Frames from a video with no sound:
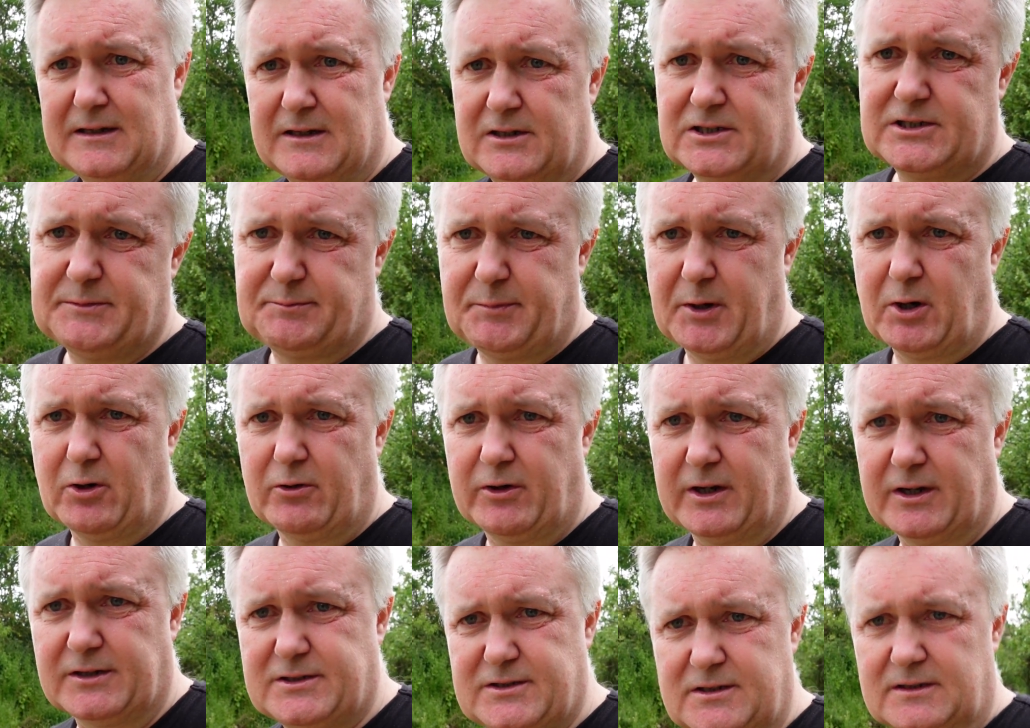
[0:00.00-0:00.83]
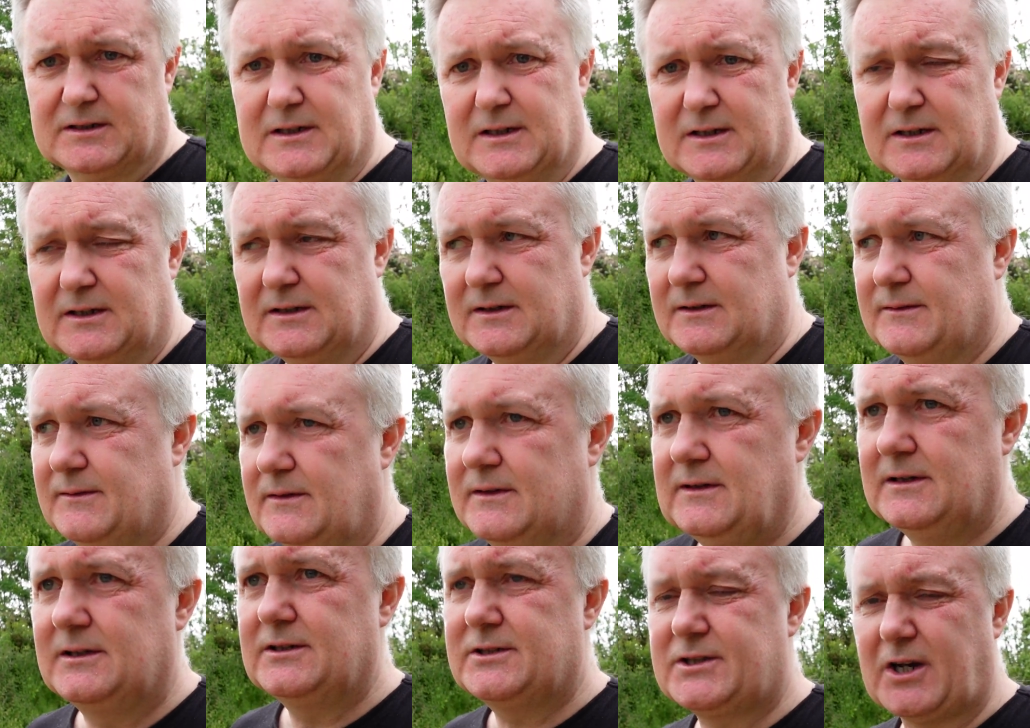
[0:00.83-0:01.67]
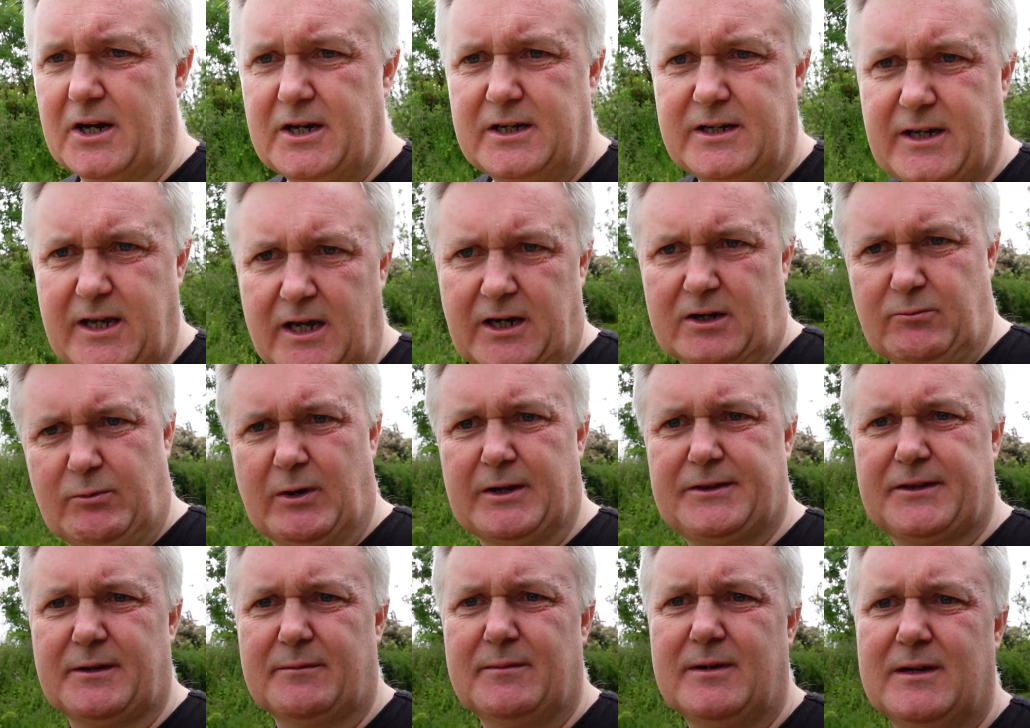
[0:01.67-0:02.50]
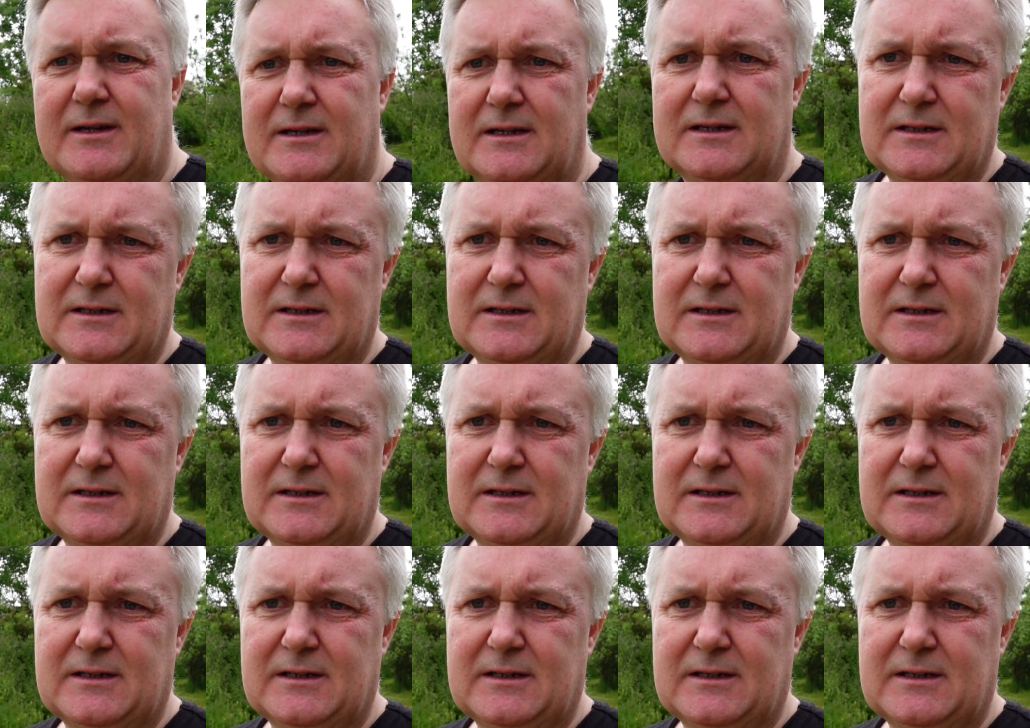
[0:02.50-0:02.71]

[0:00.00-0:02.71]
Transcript: spurious sidekick with them,